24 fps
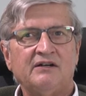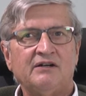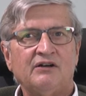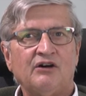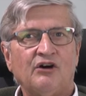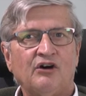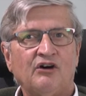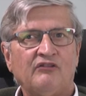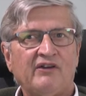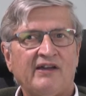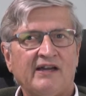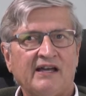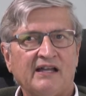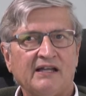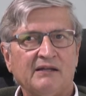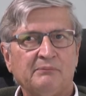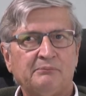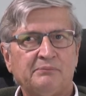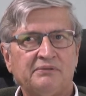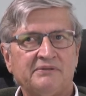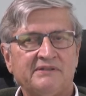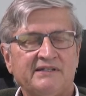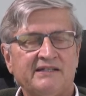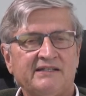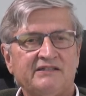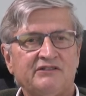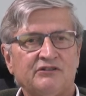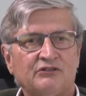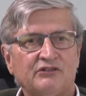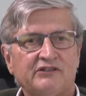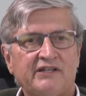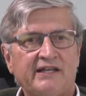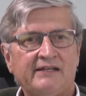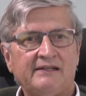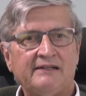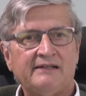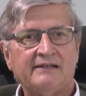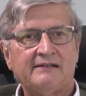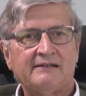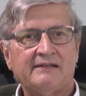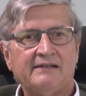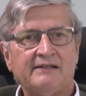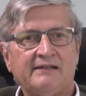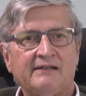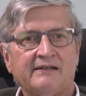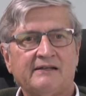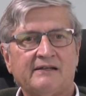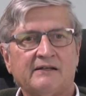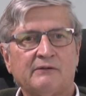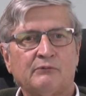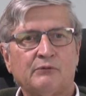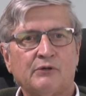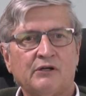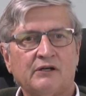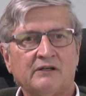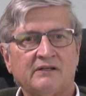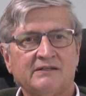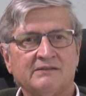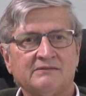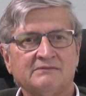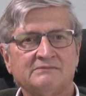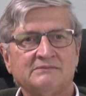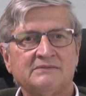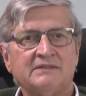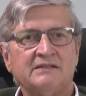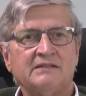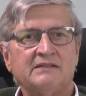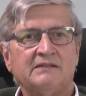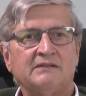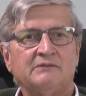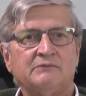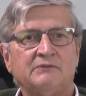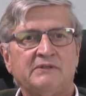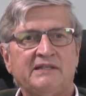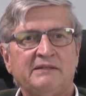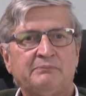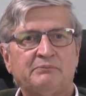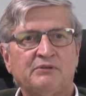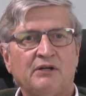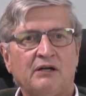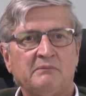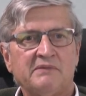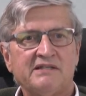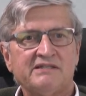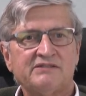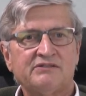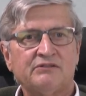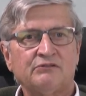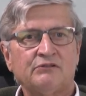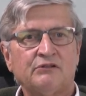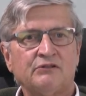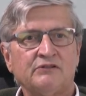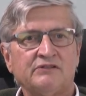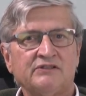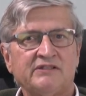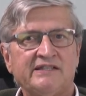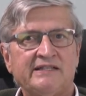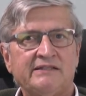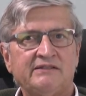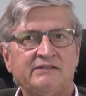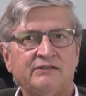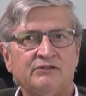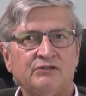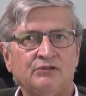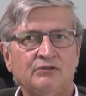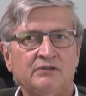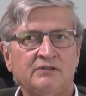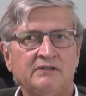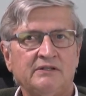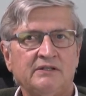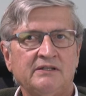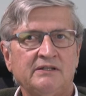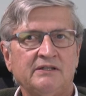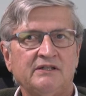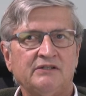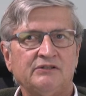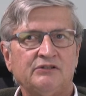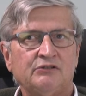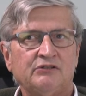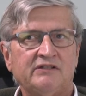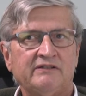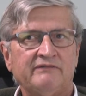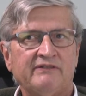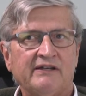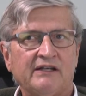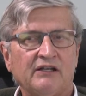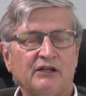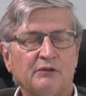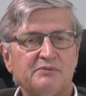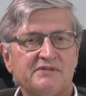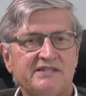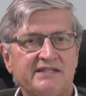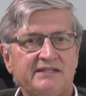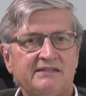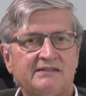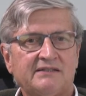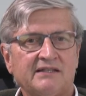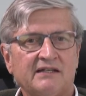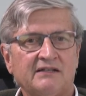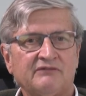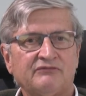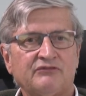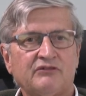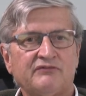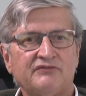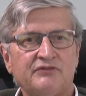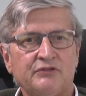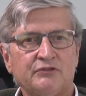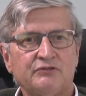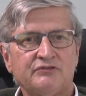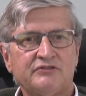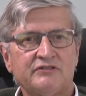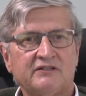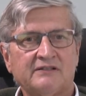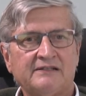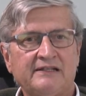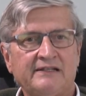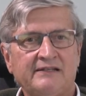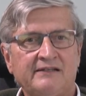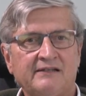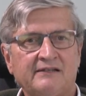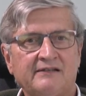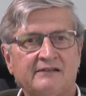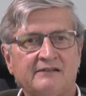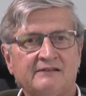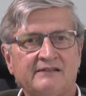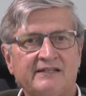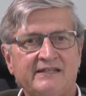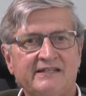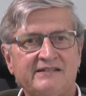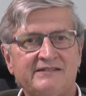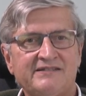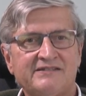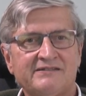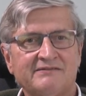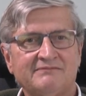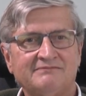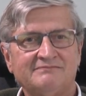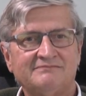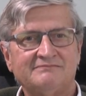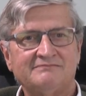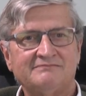of help in your daily clinical work. We promise to continue to develop SITA for future clinical needs.